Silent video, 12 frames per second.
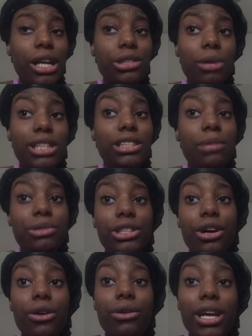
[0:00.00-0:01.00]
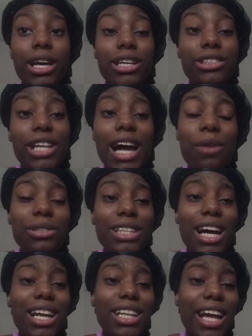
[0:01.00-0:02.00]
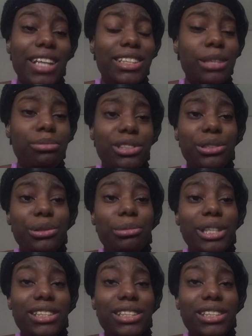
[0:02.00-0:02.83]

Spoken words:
I just watched an episode. So that was kind of like tip 2.